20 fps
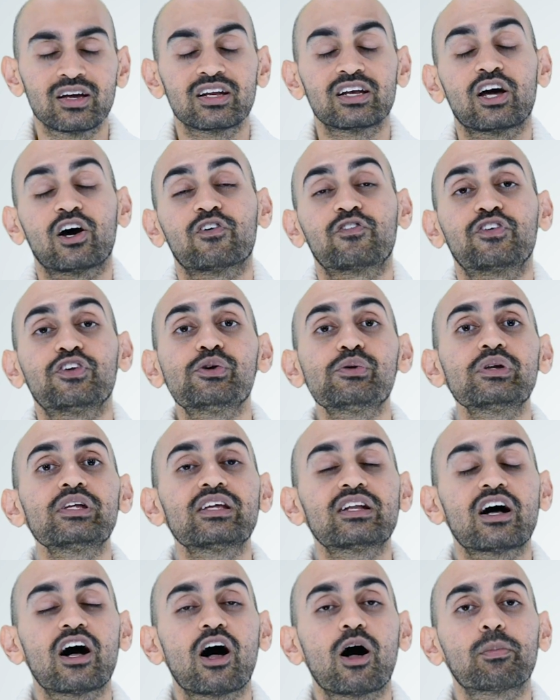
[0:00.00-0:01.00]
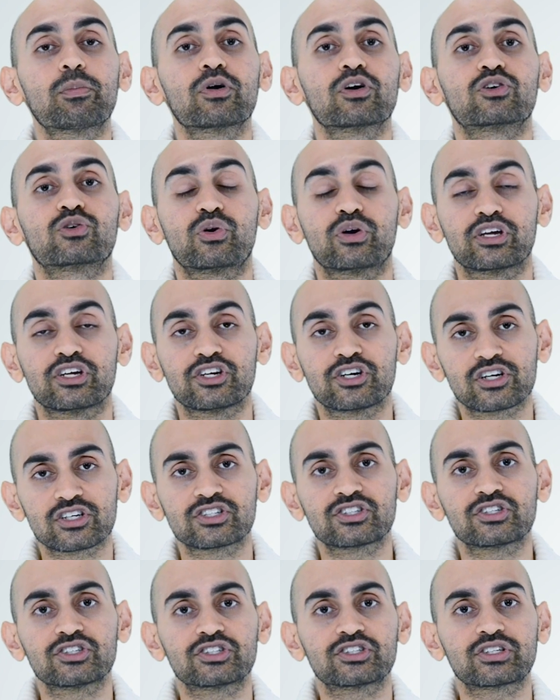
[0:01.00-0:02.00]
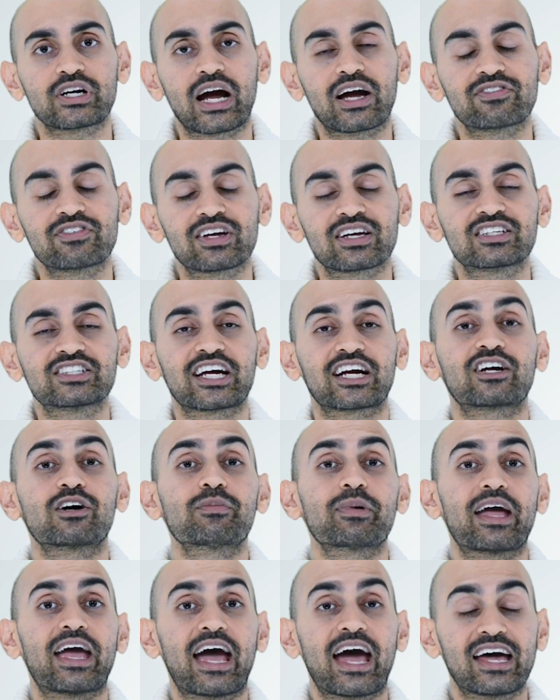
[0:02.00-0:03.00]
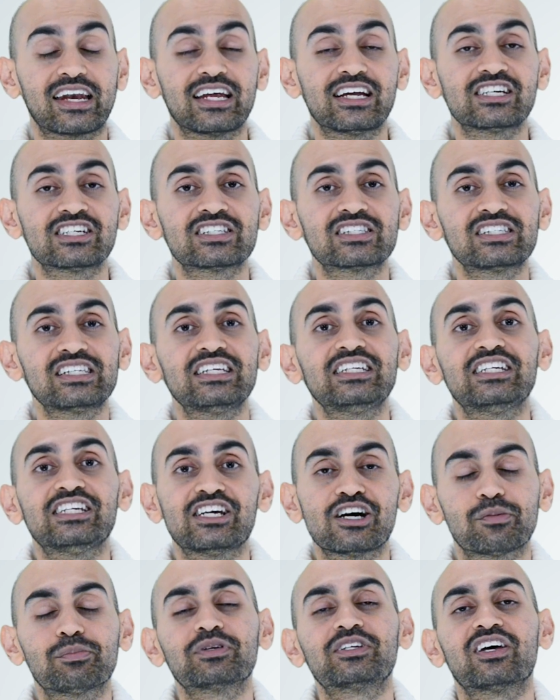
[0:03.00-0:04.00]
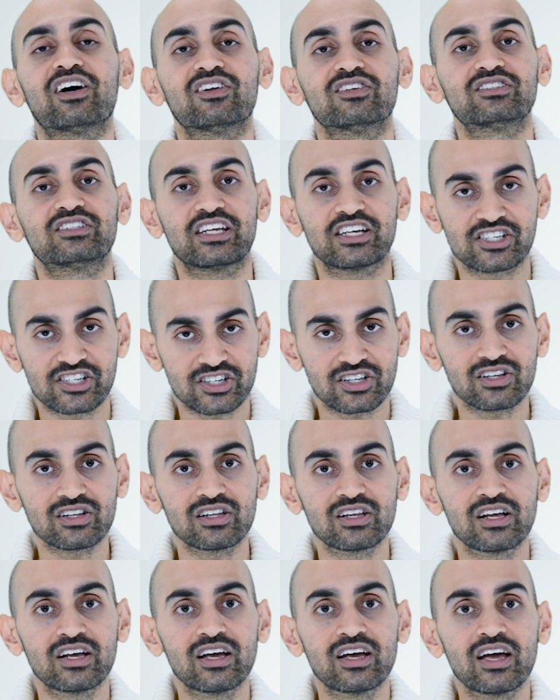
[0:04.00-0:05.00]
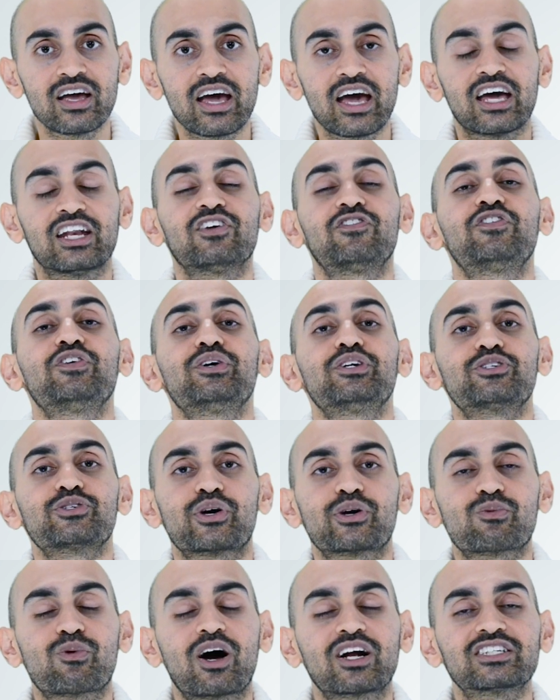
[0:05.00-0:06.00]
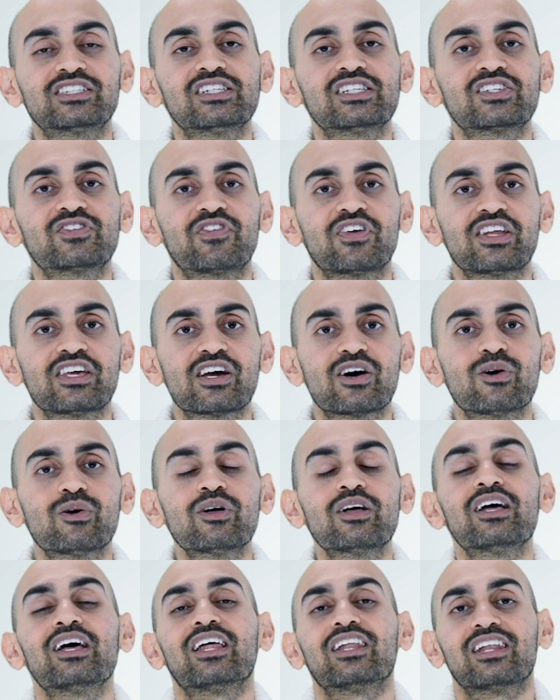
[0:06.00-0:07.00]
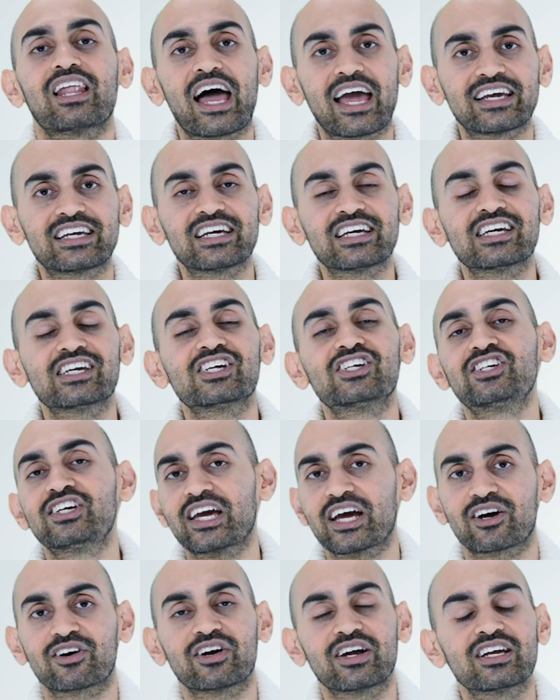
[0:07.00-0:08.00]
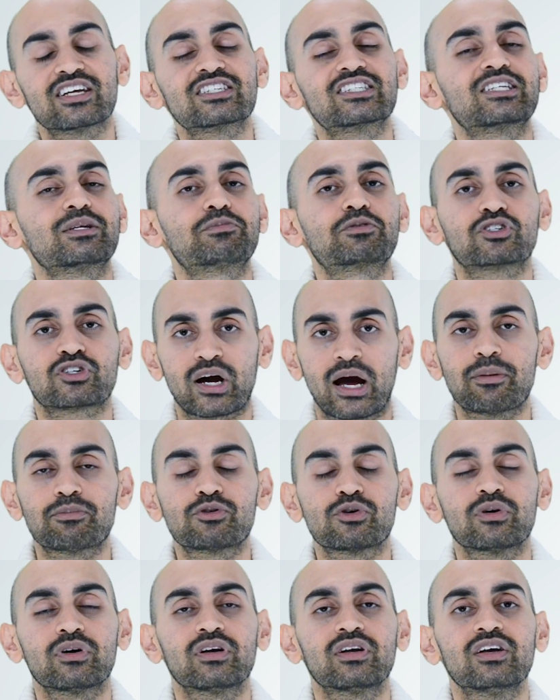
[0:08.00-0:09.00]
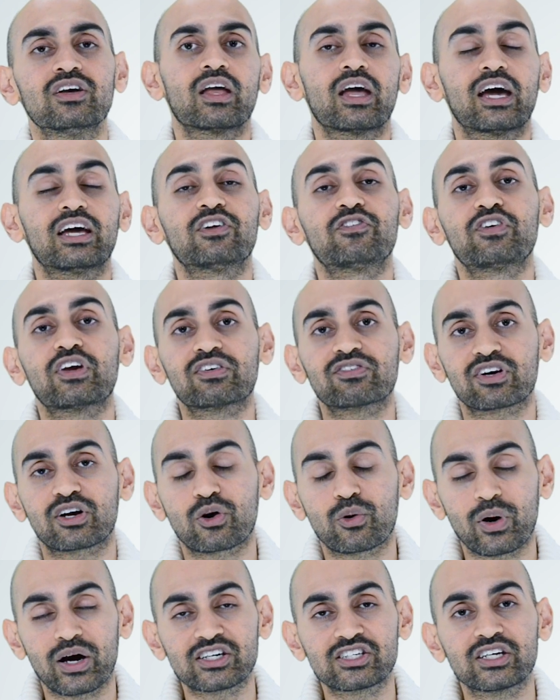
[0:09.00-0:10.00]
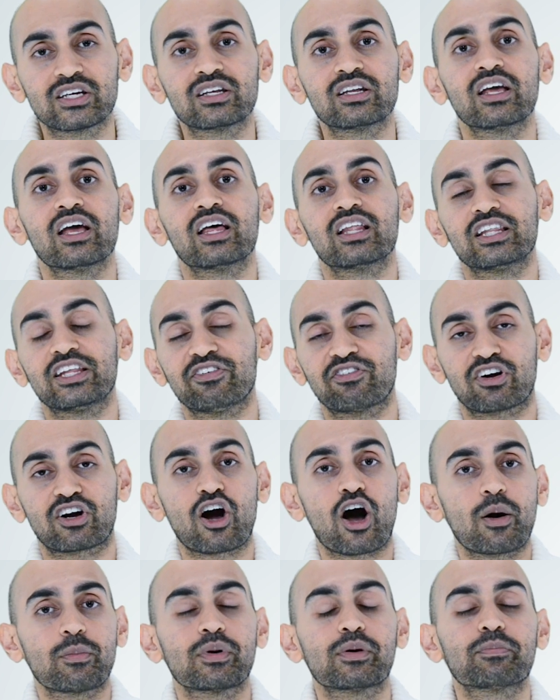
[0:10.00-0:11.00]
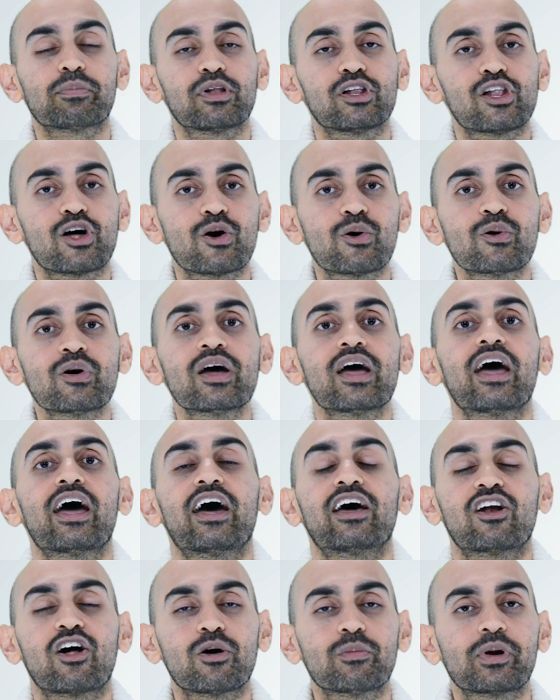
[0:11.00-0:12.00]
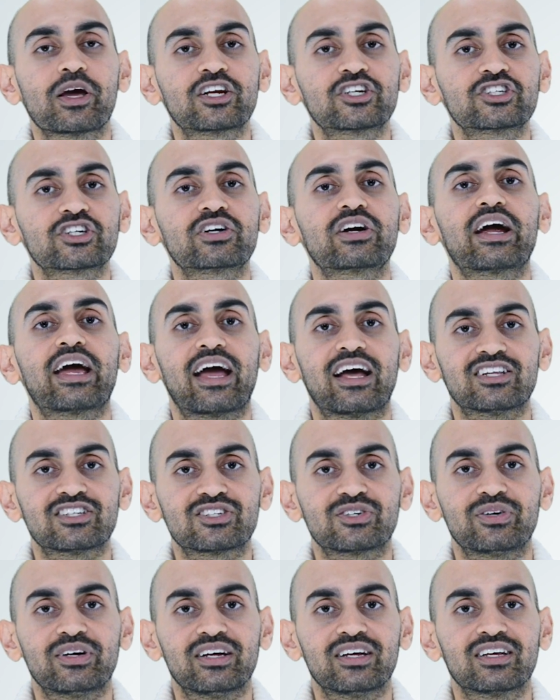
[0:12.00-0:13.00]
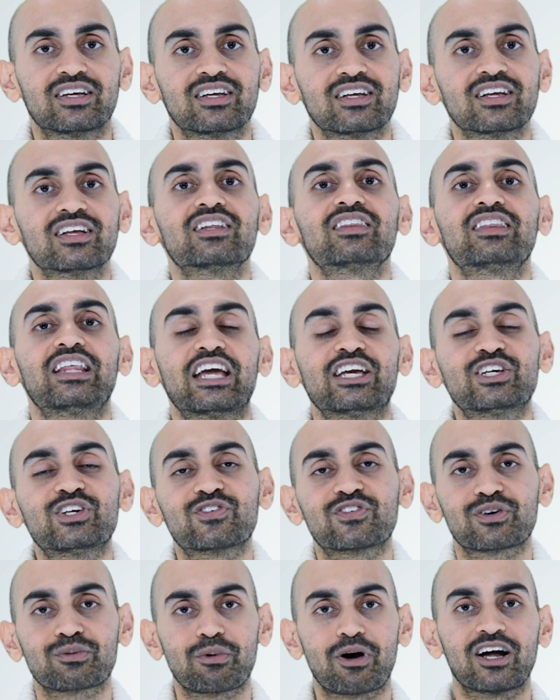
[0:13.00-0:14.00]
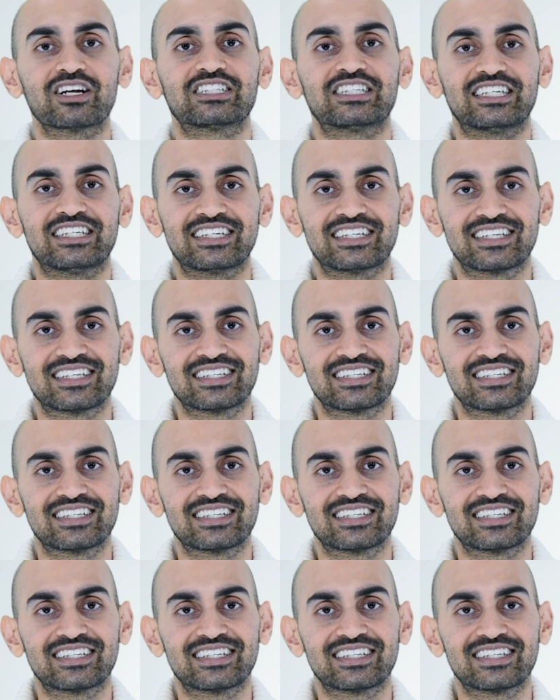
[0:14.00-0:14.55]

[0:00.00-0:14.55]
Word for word: Now, if you need help growing your search traffic, check out my ad agency, Neil Patel Digital. And if you enjoyed watching this video, like it, share it, subscribe to it. And if you have a question, leave a comment below and I'll make sure I answer it. Thank you for watching.